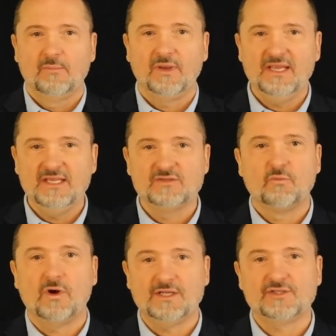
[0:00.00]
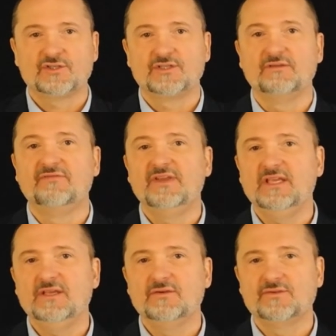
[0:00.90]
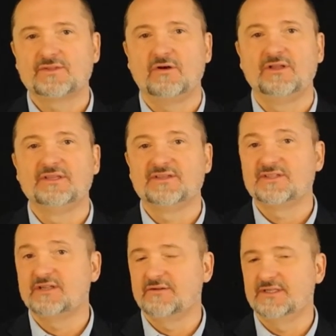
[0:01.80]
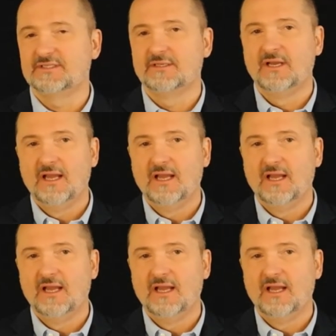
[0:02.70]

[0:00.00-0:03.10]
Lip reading: Please watch the videos on the series.